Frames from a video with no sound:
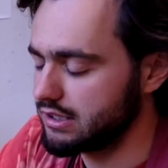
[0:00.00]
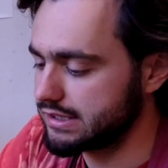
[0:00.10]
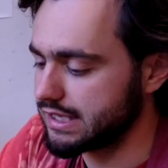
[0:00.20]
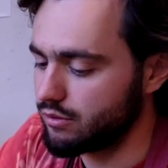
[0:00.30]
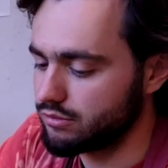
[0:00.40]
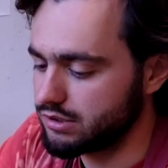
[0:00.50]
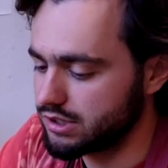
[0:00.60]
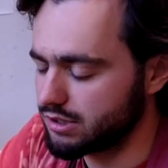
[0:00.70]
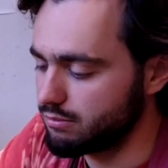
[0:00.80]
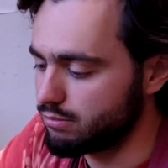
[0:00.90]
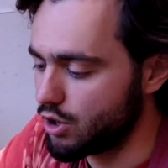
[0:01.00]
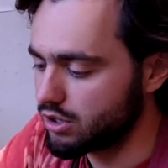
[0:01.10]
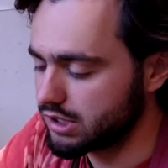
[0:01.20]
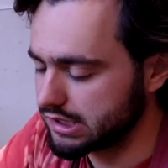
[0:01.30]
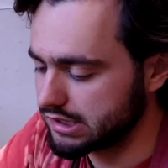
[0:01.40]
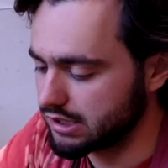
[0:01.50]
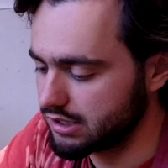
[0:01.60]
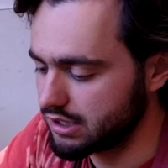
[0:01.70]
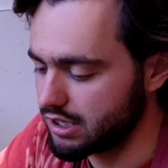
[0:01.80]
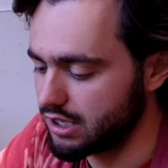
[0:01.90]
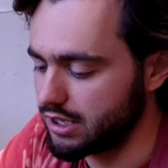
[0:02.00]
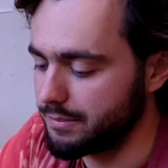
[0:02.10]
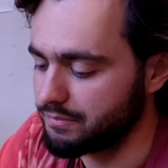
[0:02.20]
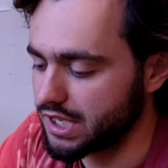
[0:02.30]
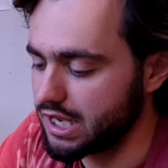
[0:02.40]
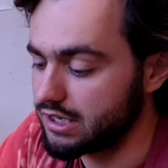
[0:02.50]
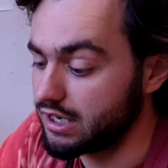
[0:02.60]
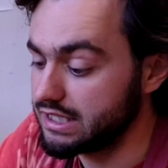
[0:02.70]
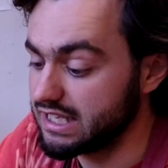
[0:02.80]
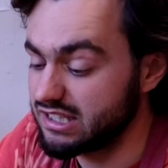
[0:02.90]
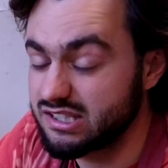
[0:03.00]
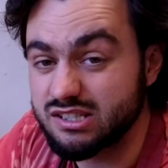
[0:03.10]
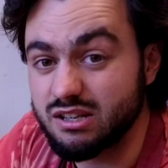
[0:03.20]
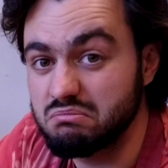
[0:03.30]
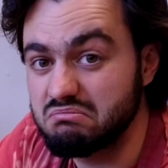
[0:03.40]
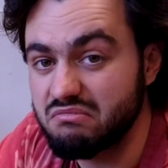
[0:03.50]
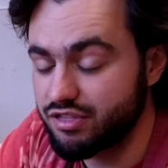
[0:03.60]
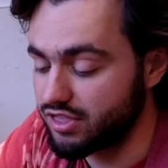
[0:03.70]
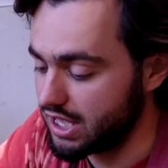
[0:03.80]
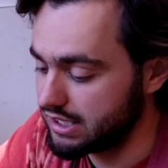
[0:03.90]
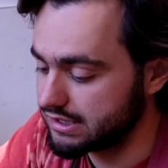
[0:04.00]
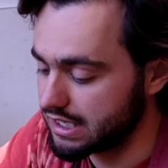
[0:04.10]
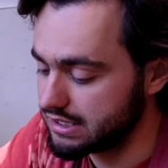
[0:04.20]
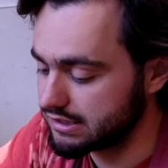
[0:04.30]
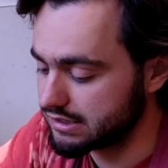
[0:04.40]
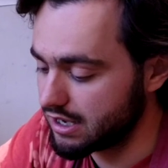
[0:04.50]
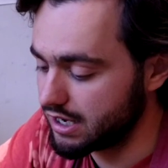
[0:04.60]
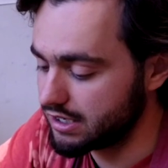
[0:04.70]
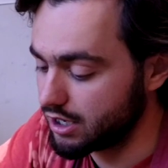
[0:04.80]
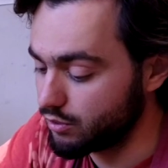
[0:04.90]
sound box, and I did some things inside.